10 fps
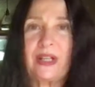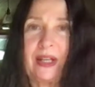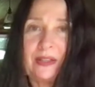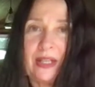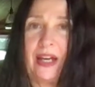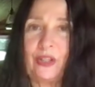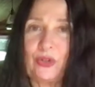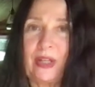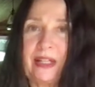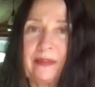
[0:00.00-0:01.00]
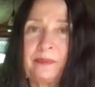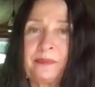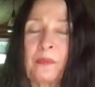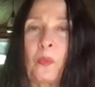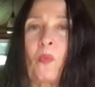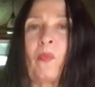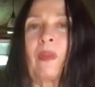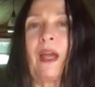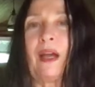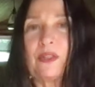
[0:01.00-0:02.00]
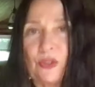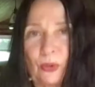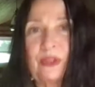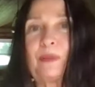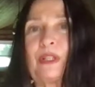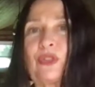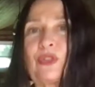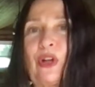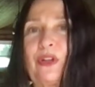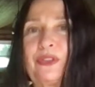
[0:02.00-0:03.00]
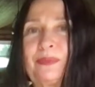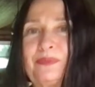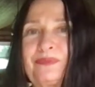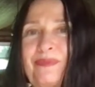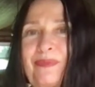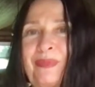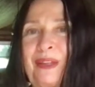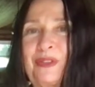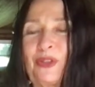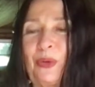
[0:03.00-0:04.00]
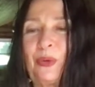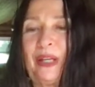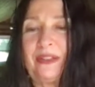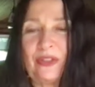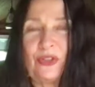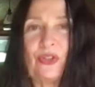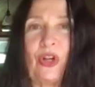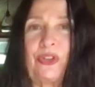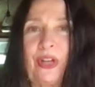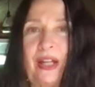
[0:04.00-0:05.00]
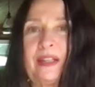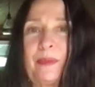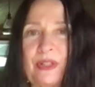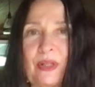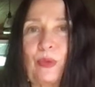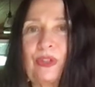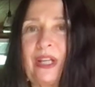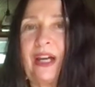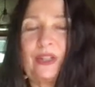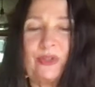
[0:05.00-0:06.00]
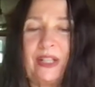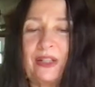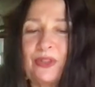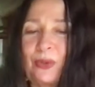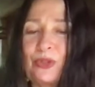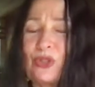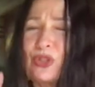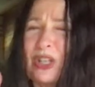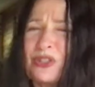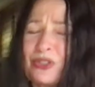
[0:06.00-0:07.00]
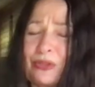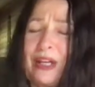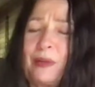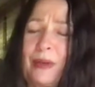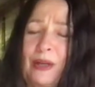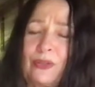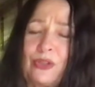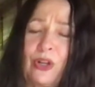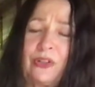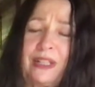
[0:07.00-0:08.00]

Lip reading: I dehydrated, I soaked them in salt. So, and there's salt on them as they were dehydrating. So it's just the right amount of salt.